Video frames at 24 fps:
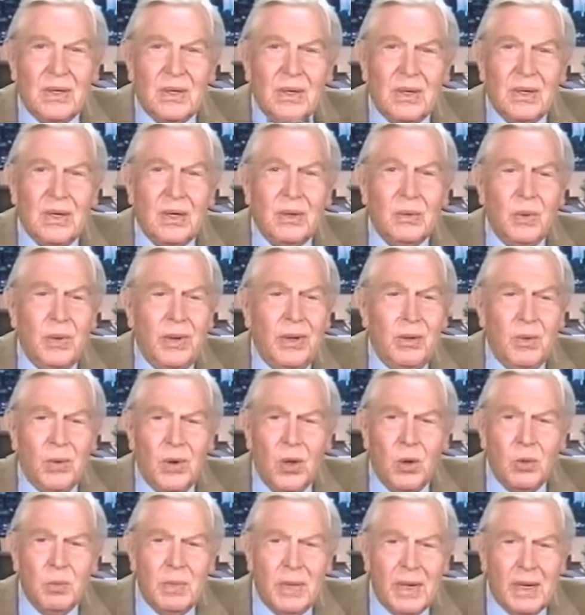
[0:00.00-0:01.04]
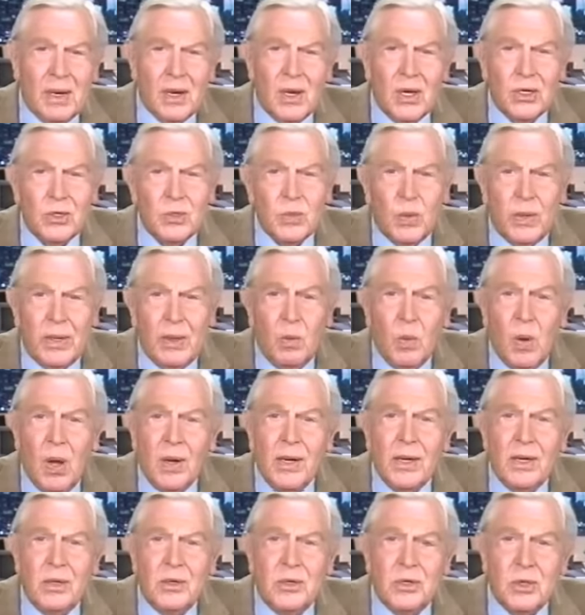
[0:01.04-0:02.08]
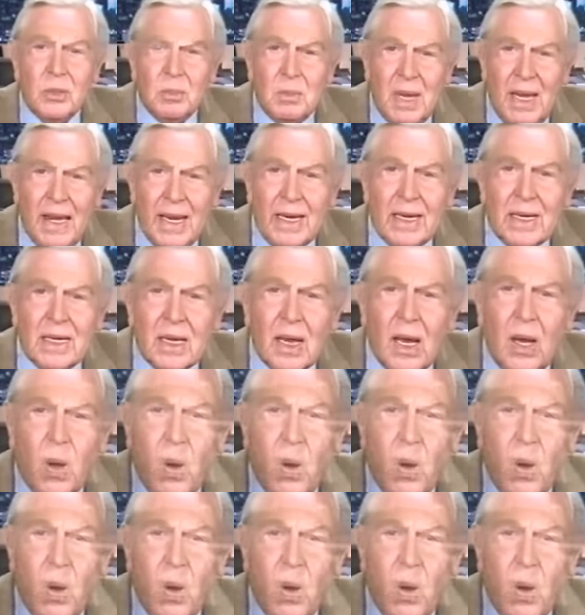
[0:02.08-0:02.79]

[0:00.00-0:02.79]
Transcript: Uh, we wrote because we wanted to make